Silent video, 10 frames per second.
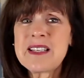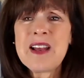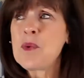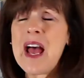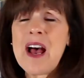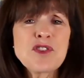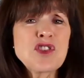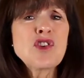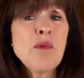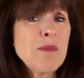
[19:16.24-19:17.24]
we have
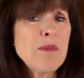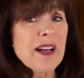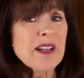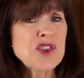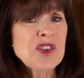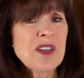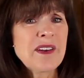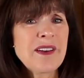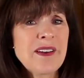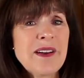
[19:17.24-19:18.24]
so much
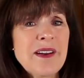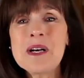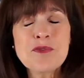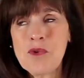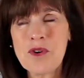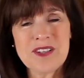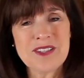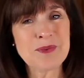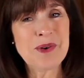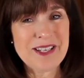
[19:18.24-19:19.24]
more than
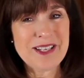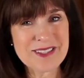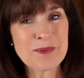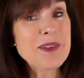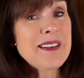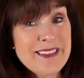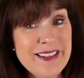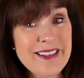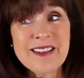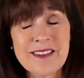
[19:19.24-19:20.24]
what's really
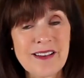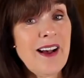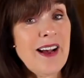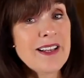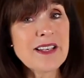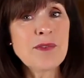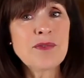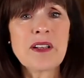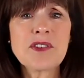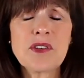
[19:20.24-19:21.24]
needed. I
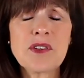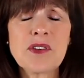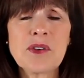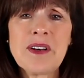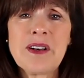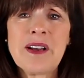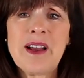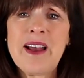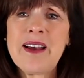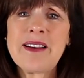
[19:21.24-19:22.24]
definitely do.
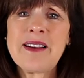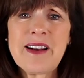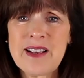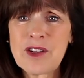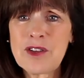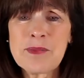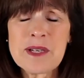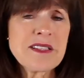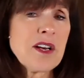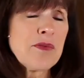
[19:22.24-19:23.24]
And I include
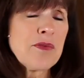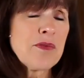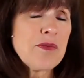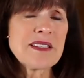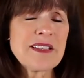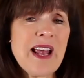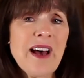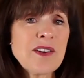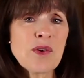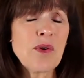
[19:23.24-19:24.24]
myself in this
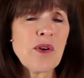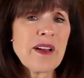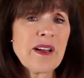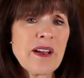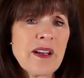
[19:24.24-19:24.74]
category.